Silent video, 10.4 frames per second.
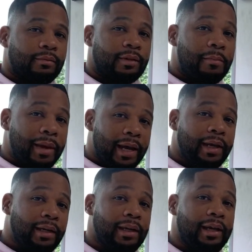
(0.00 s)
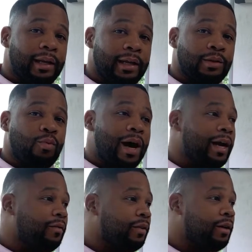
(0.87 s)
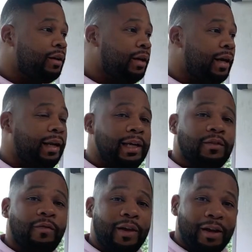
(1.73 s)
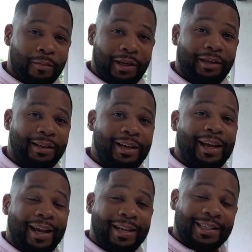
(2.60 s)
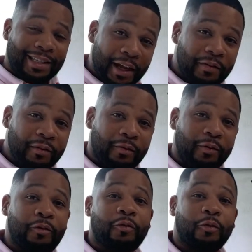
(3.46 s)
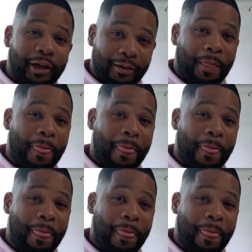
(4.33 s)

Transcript: The man and his wife and his family is living for free.